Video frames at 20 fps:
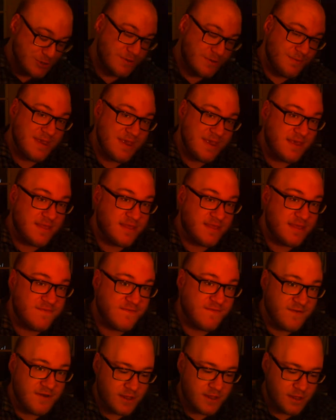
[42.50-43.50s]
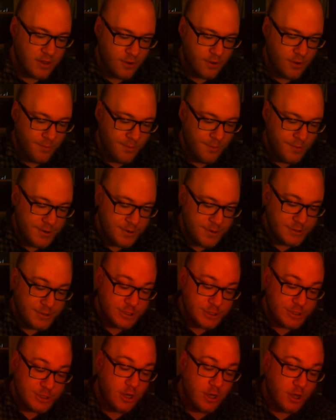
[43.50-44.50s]
I'm making this video
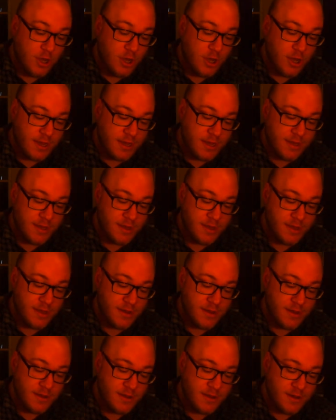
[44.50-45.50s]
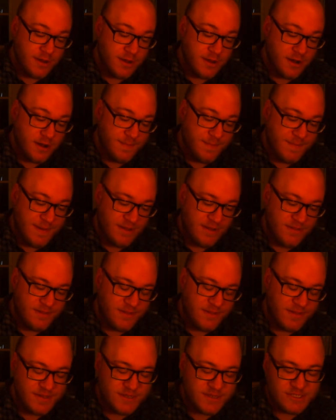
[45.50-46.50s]
to talk about
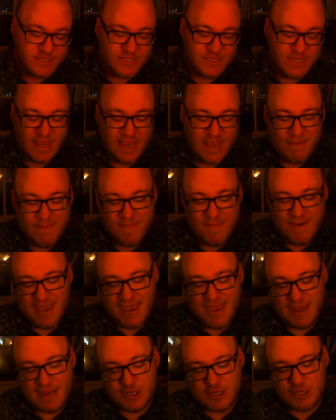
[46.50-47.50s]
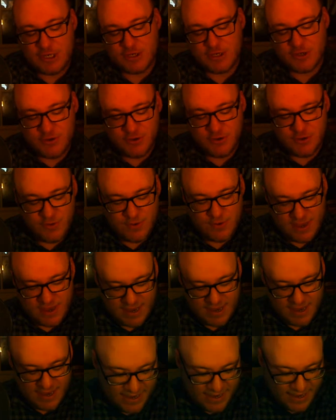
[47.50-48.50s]
this. I might do
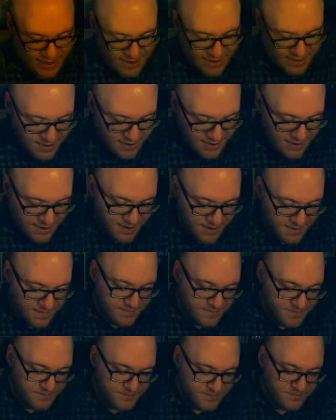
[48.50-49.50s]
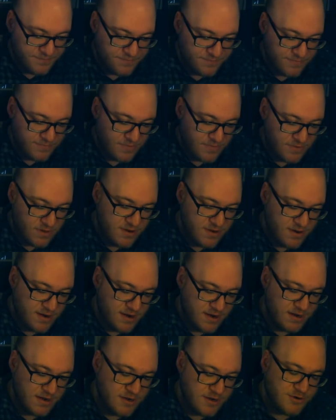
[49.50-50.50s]
a um,
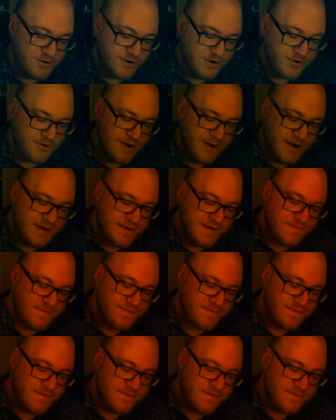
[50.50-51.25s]
how to draw cracks